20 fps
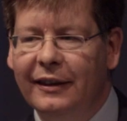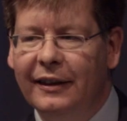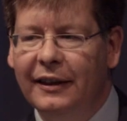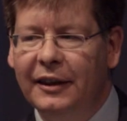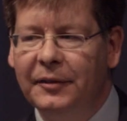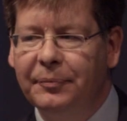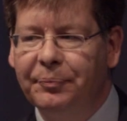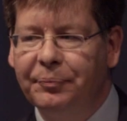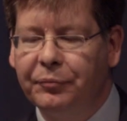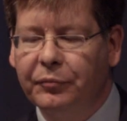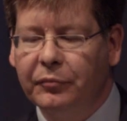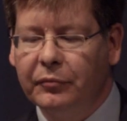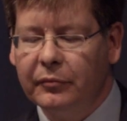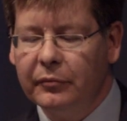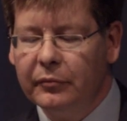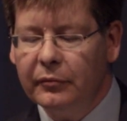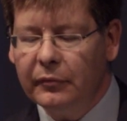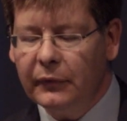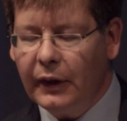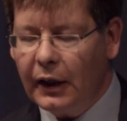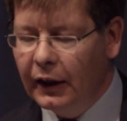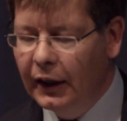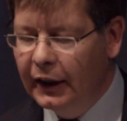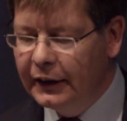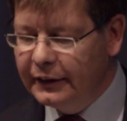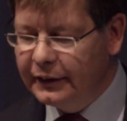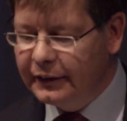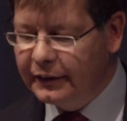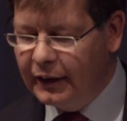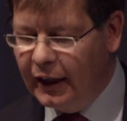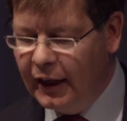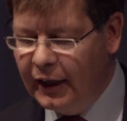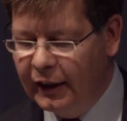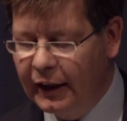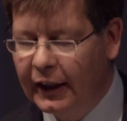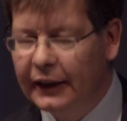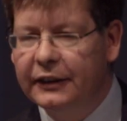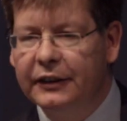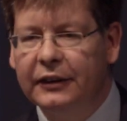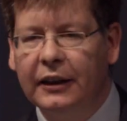Yeah? Let's
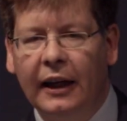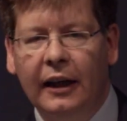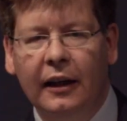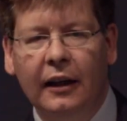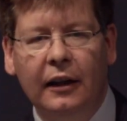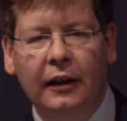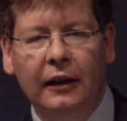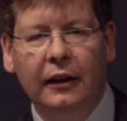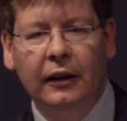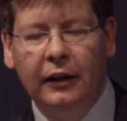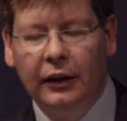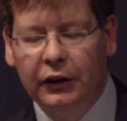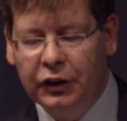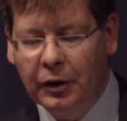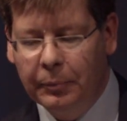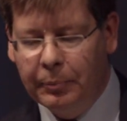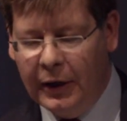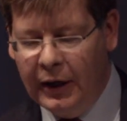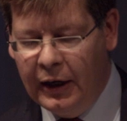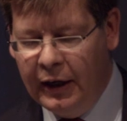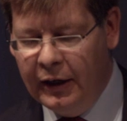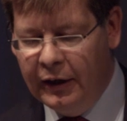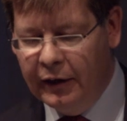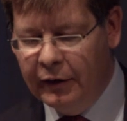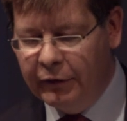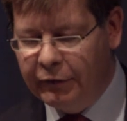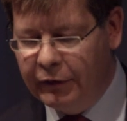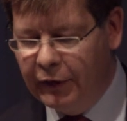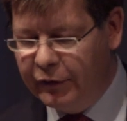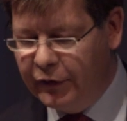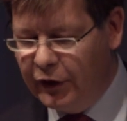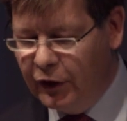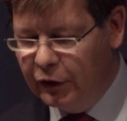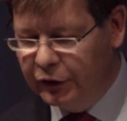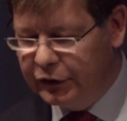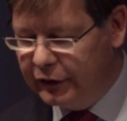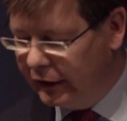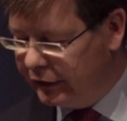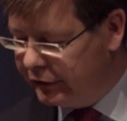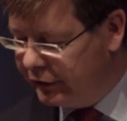see. There should be 50
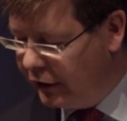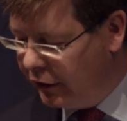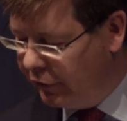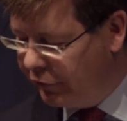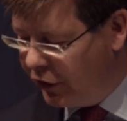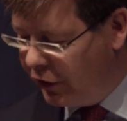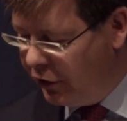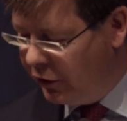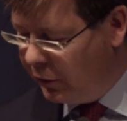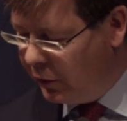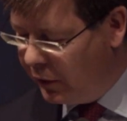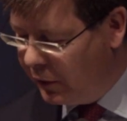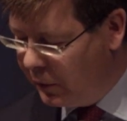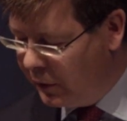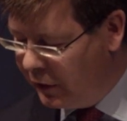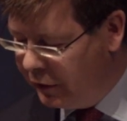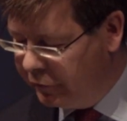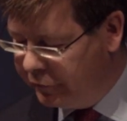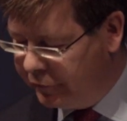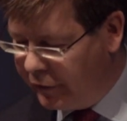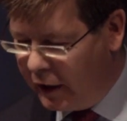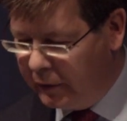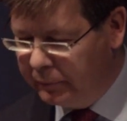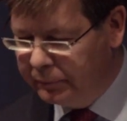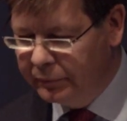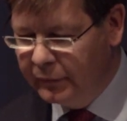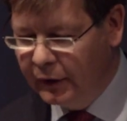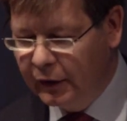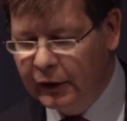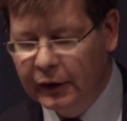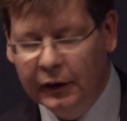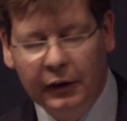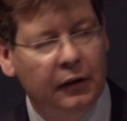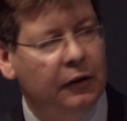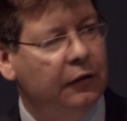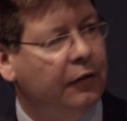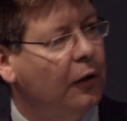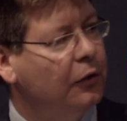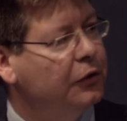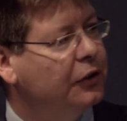or 60 of you who have
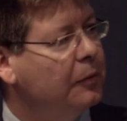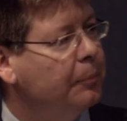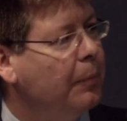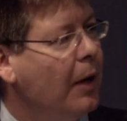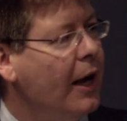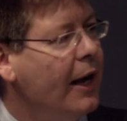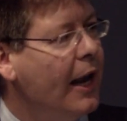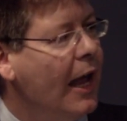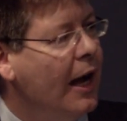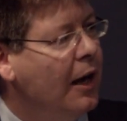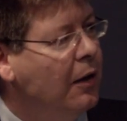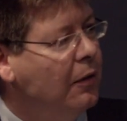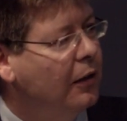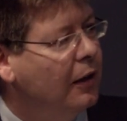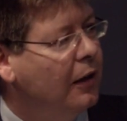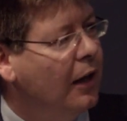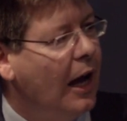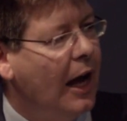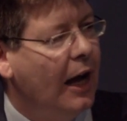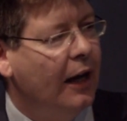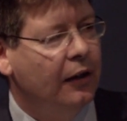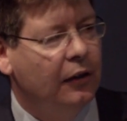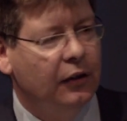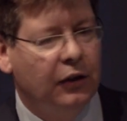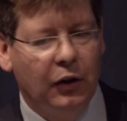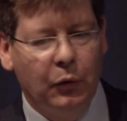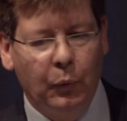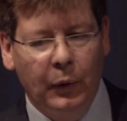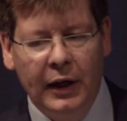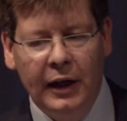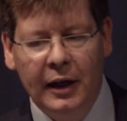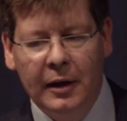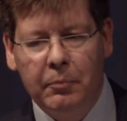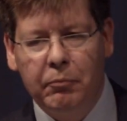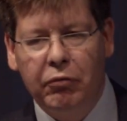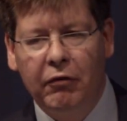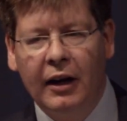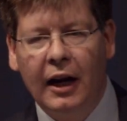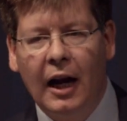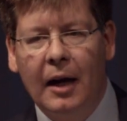voted by now. Alan, could we
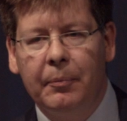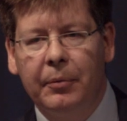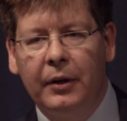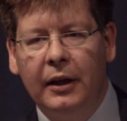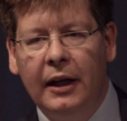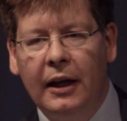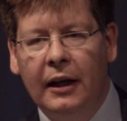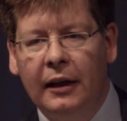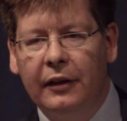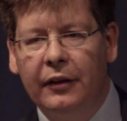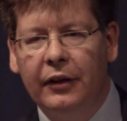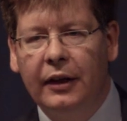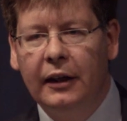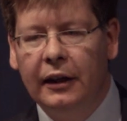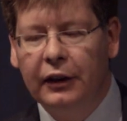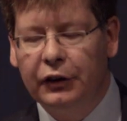bring up the